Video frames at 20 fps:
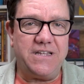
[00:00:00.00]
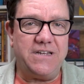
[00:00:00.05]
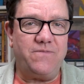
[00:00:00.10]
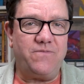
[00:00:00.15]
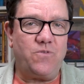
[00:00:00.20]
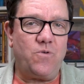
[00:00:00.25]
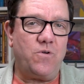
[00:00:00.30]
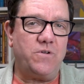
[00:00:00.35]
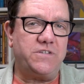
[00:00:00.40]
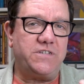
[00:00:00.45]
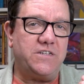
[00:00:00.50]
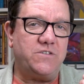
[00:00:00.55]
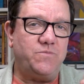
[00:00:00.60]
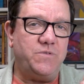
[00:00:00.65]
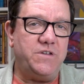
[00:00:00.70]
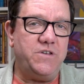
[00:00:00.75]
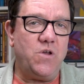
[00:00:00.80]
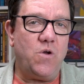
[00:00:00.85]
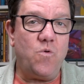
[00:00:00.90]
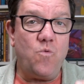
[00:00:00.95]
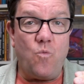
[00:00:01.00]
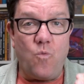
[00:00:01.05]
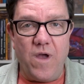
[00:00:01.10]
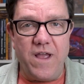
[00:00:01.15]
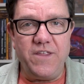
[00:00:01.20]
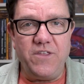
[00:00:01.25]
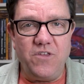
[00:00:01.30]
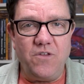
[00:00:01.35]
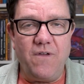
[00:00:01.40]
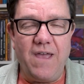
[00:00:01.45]
And of course, as we know,
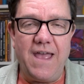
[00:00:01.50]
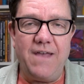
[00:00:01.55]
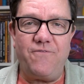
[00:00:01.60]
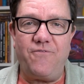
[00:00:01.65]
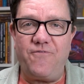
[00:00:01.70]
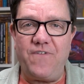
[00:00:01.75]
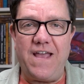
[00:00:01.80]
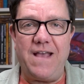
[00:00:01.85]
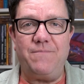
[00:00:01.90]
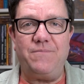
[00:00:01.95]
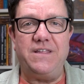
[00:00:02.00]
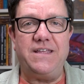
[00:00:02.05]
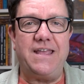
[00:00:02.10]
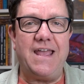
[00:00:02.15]
when you have family